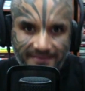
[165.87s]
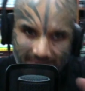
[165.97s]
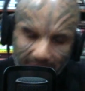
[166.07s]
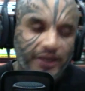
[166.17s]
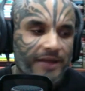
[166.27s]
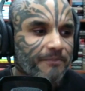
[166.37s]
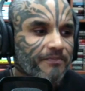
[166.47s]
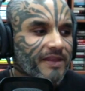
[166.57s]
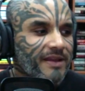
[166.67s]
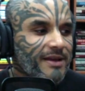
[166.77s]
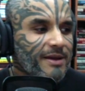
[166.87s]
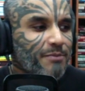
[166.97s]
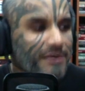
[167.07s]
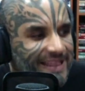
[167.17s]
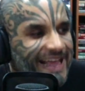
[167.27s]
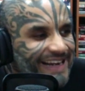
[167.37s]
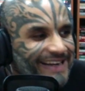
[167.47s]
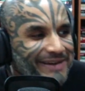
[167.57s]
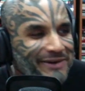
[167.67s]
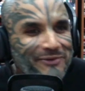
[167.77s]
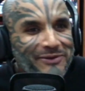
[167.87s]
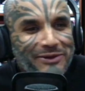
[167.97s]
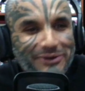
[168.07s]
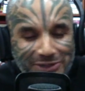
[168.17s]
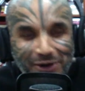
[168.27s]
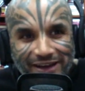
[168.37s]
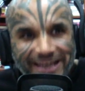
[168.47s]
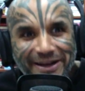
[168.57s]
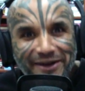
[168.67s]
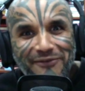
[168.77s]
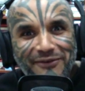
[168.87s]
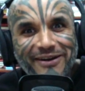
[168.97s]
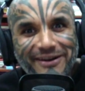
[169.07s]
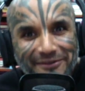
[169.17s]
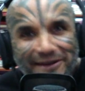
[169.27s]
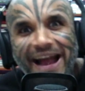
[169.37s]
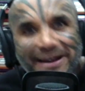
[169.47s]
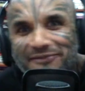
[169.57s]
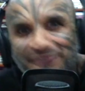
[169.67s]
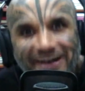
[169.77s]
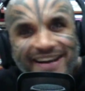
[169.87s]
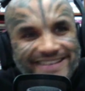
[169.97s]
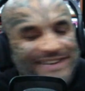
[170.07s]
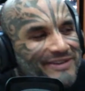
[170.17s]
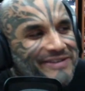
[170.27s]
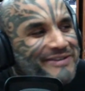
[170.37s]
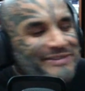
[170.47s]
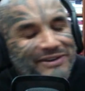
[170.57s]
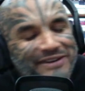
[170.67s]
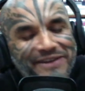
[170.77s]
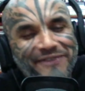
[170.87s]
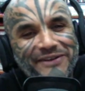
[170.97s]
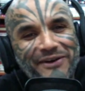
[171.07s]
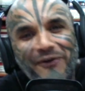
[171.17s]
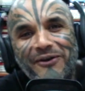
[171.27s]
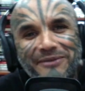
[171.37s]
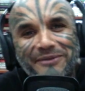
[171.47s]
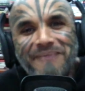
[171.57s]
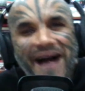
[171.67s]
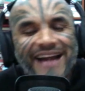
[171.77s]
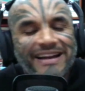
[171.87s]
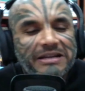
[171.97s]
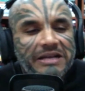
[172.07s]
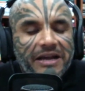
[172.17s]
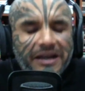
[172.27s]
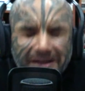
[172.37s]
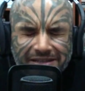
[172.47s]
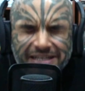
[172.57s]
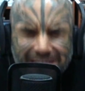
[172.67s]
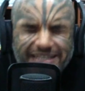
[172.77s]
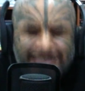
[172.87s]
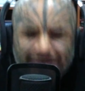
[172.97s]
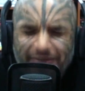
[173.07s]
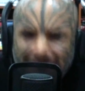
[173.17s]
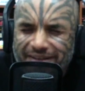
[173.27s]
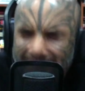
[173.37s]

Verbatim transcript: Okay. But then you're talking of a grandfather. You're talking of an old man, like 67.